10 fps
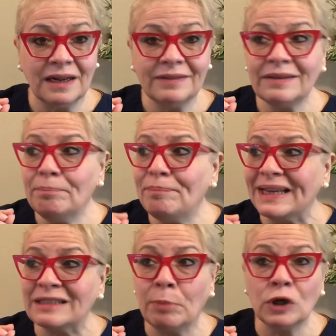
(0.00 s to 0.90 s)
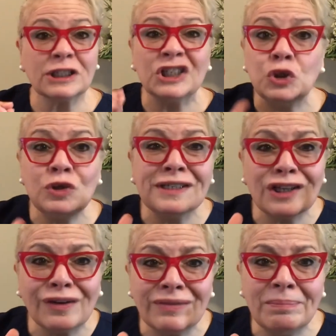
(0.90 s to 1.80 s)
The best parts, because you
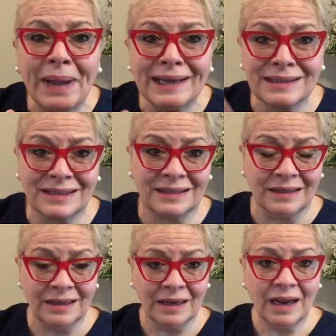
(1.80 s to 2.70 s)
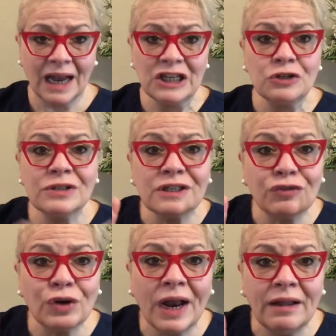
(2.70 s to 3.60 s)
deserve the best and you deserve
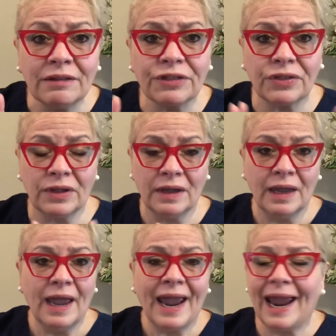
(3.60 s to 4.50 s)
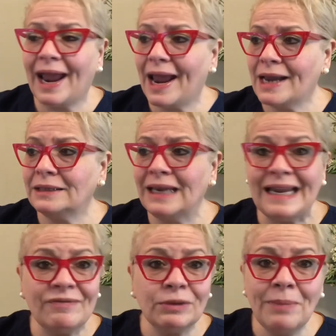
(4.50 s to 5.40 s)
your health. And
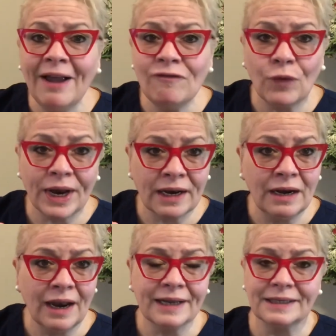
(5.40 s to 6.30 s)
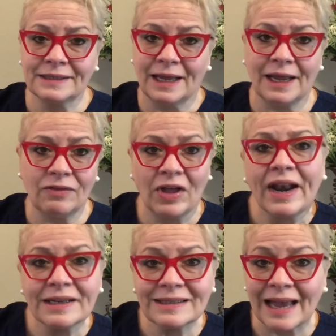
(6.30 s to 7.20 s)
even my friend, like I say, that
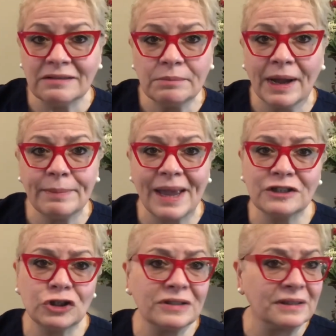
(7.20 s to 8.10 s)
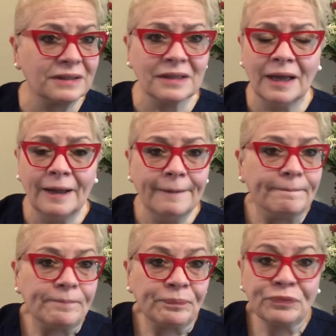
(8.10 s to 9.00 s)
has had the bypass, she says,
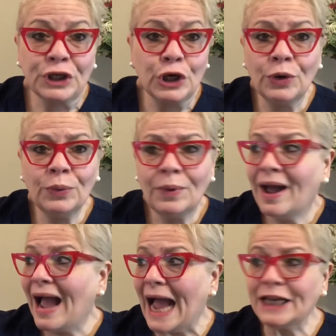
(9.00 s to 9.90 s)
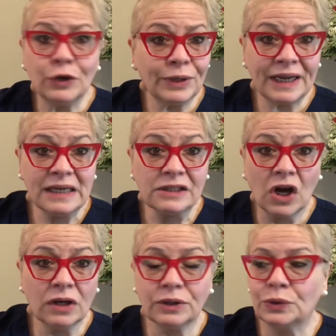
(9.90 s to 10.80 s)
you know, I go to eat
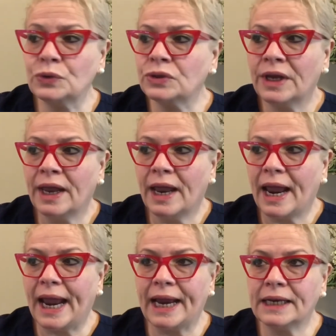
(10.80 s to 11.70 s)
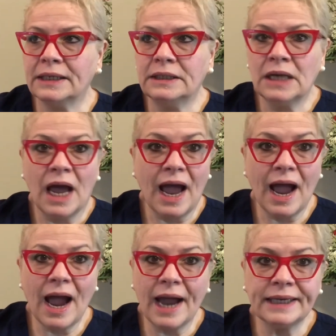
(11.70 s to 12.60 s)
tacos and
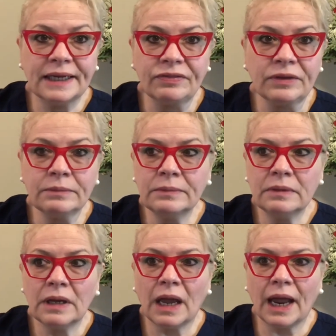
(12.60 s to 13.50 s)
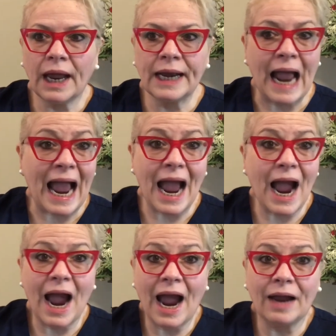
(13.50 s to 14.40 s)
I get them and
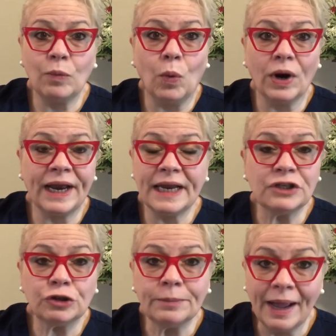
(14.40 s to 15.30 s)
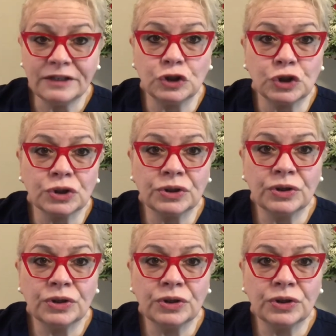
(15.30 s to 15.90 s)
I want to eat too much.